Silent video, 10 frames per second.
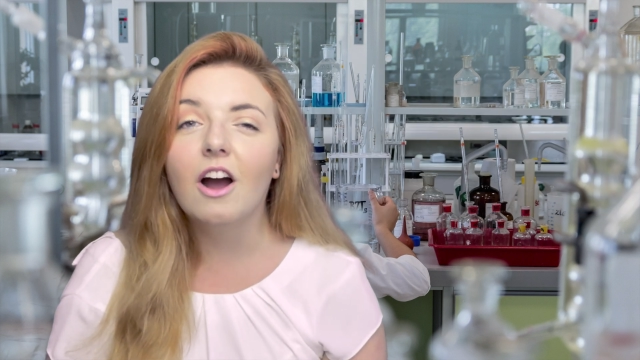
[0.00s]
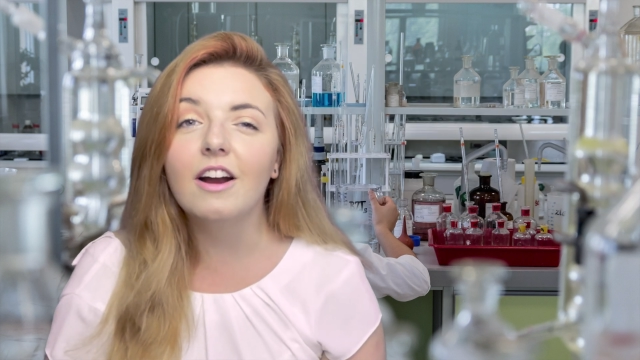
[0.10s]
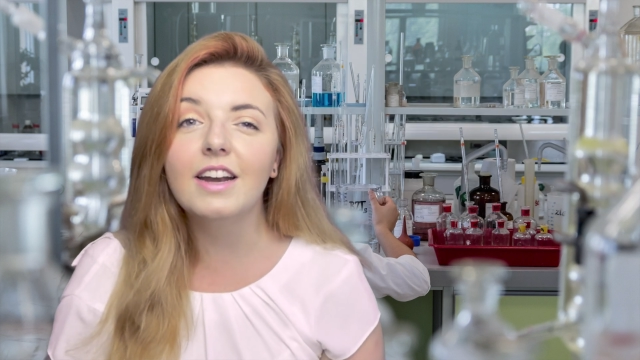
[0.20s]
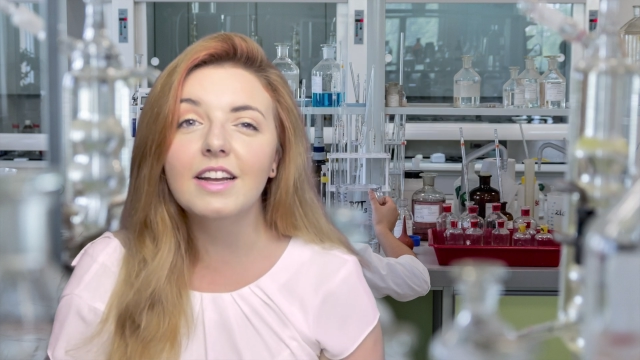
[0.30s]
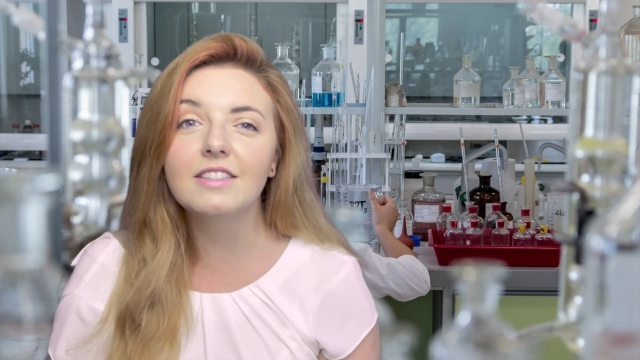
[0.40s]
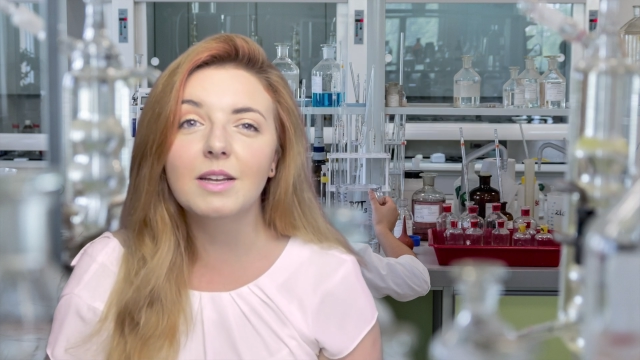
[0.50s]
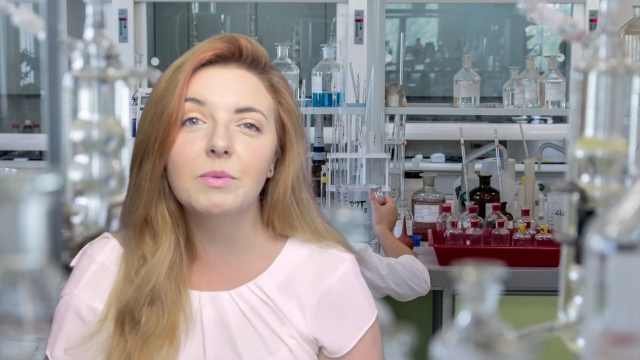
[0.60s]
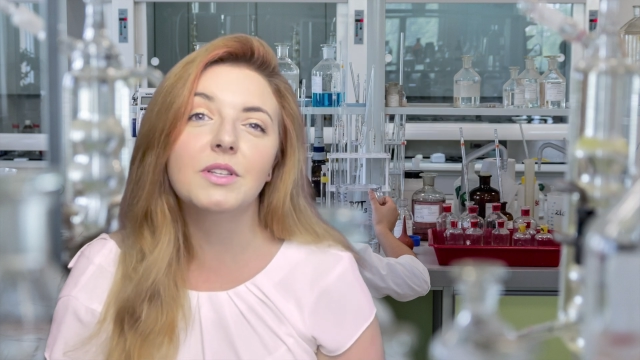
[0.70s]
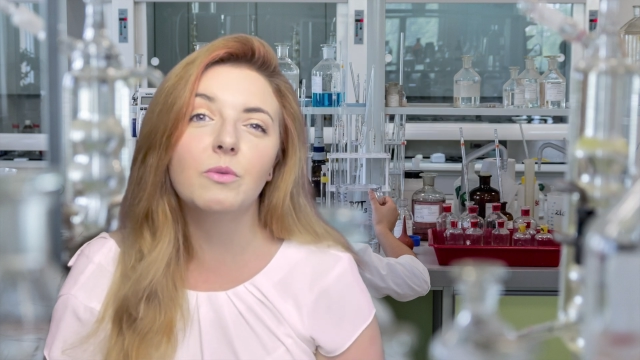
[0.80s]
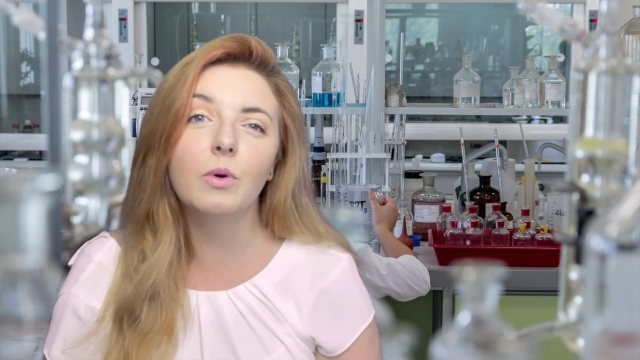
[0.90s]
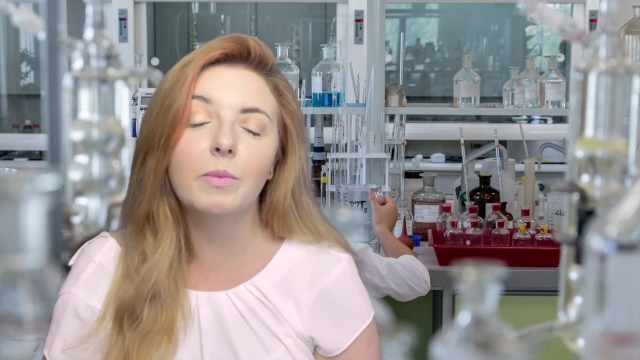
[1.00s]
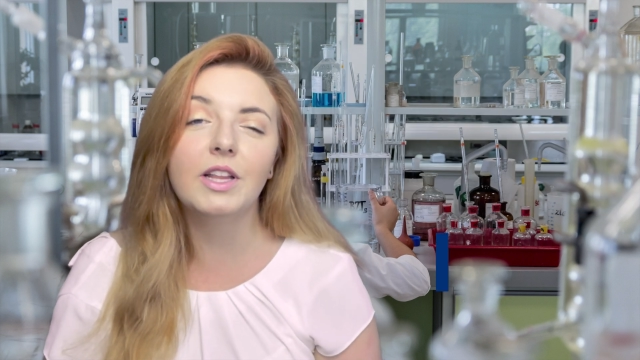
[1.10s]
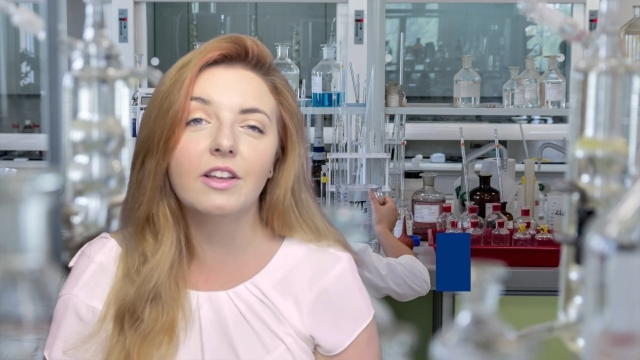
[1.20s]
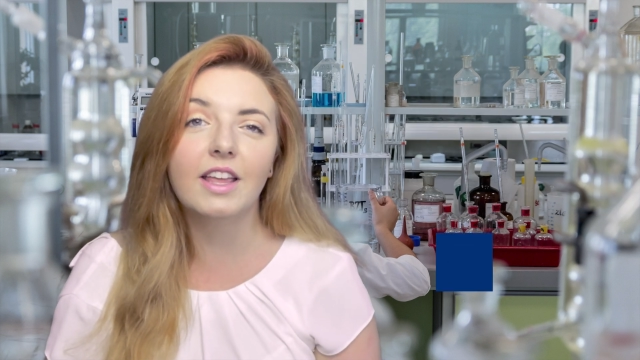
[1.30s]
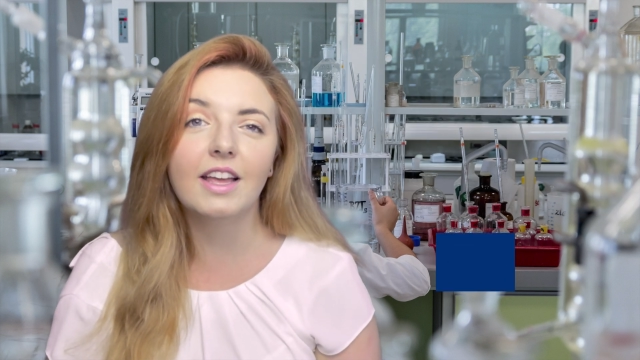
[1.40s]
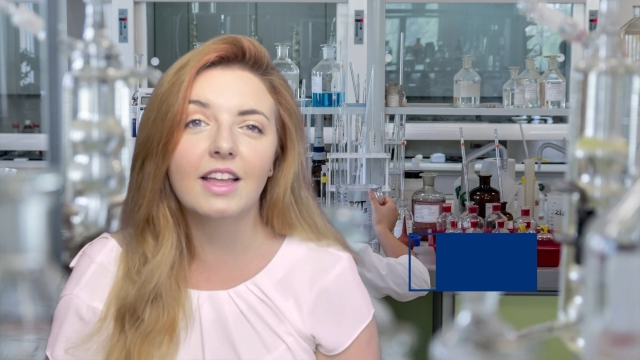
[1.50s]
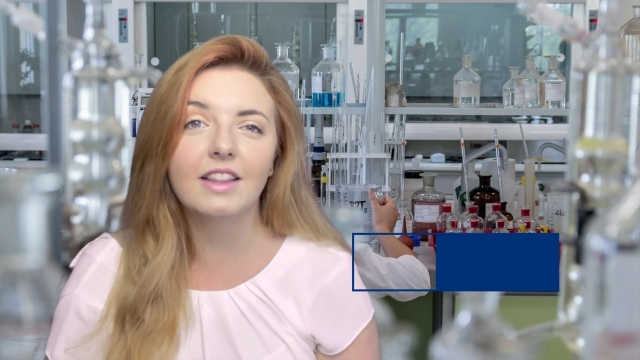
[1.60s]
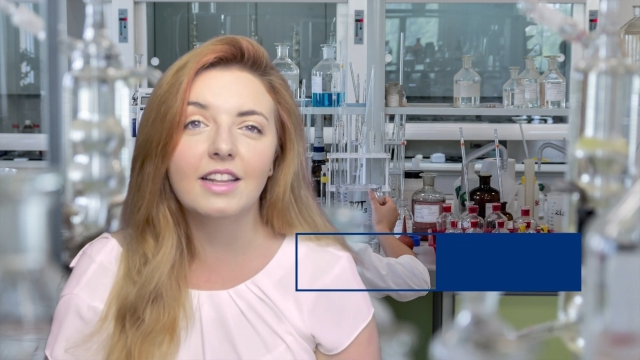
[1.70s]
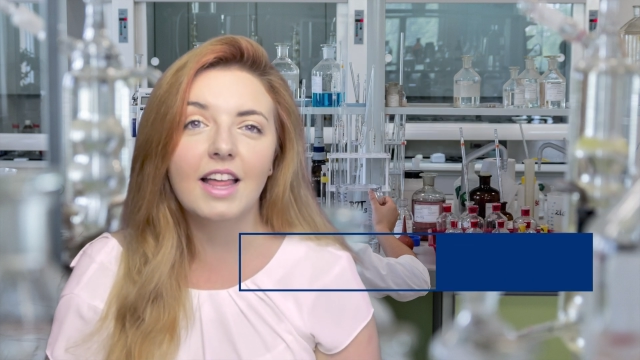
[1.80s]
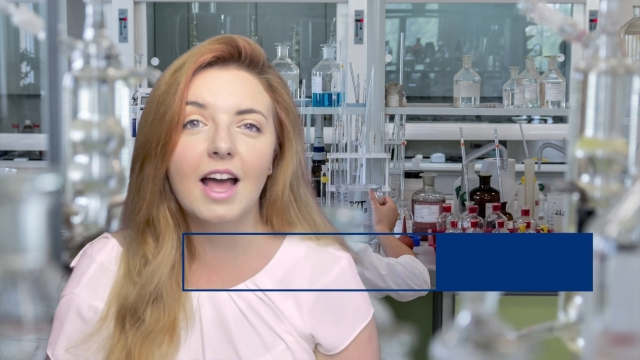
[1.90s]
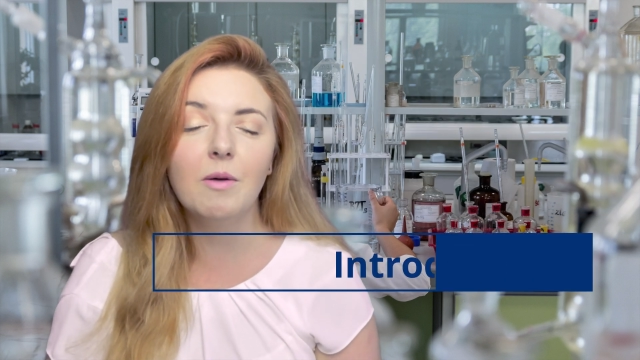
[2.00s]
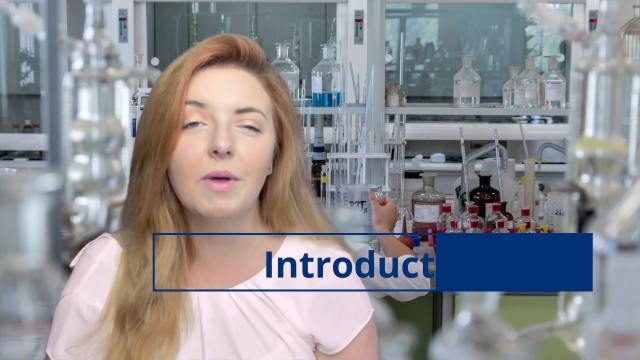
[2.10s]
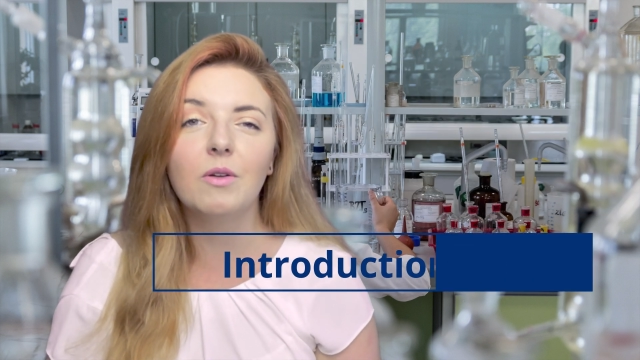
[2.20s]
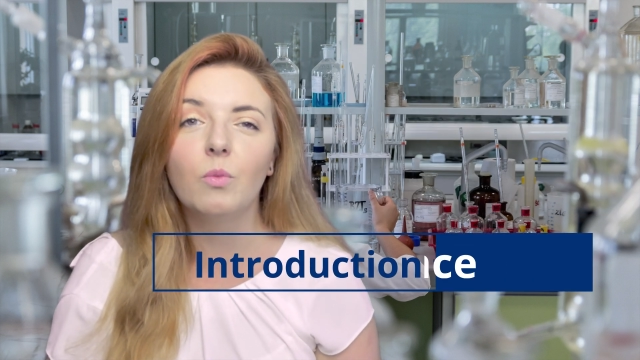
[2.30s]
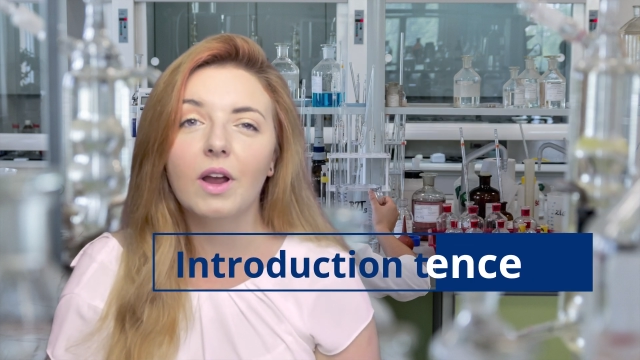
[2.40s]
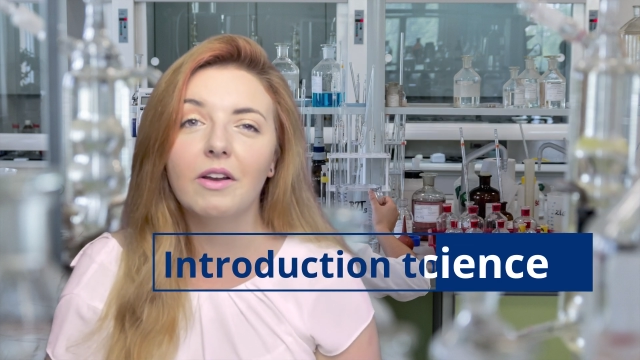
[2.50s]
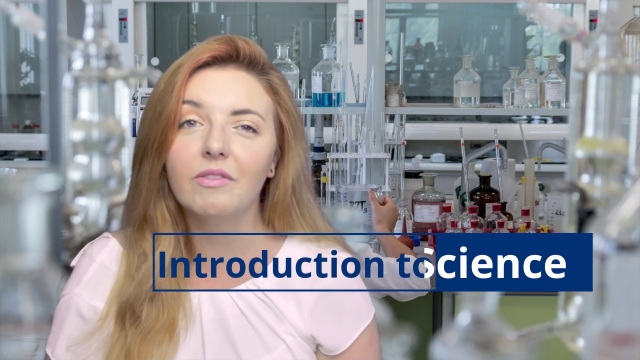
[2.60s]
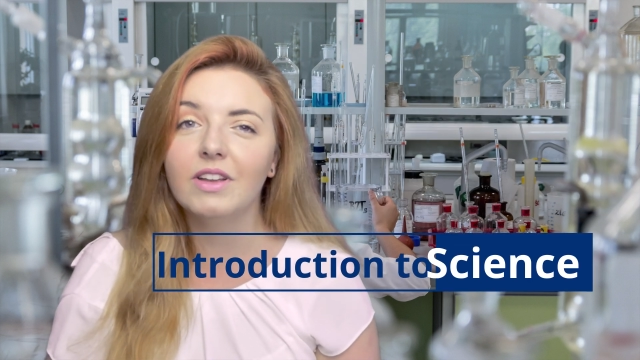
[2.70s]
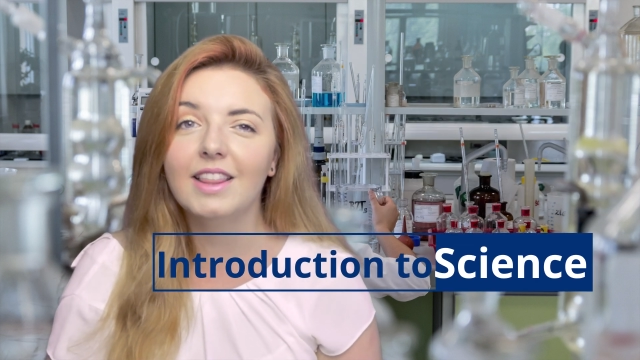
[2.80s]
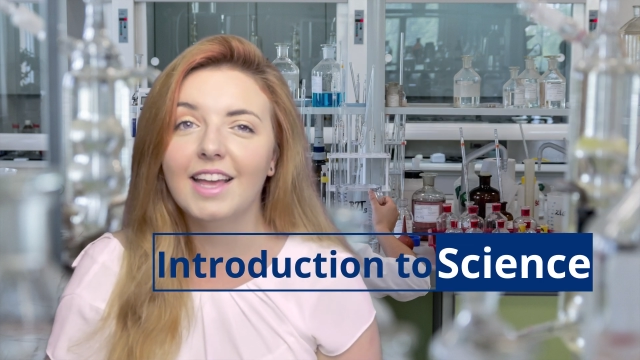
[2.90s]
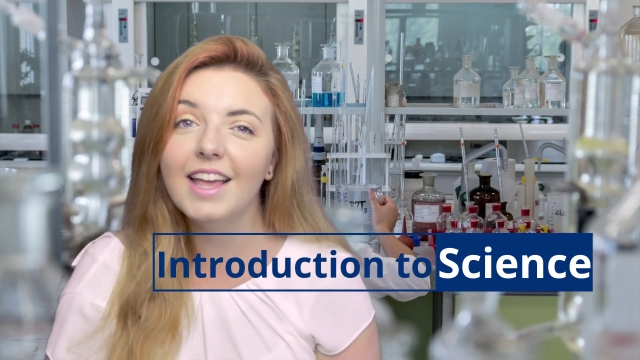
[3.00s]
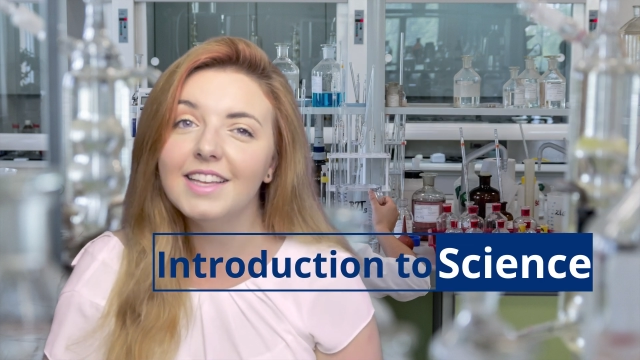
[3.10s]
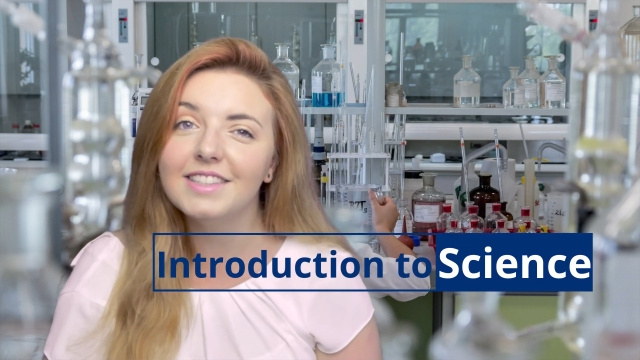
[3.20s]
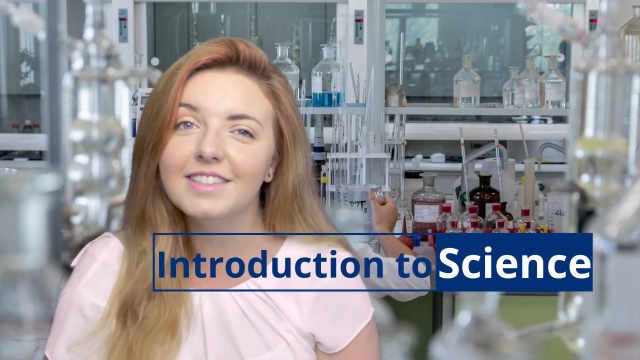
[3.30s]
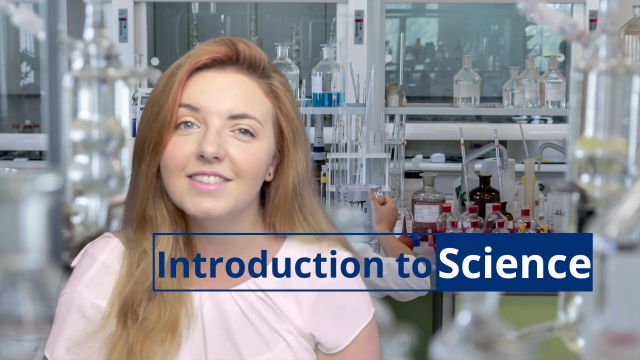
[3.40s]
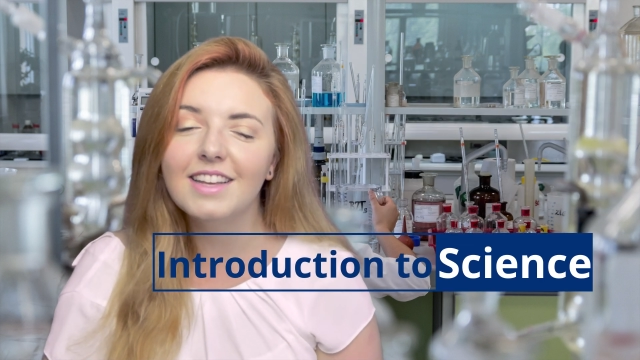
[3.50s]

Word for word: Our next episode will be looking at the lab and where everything is.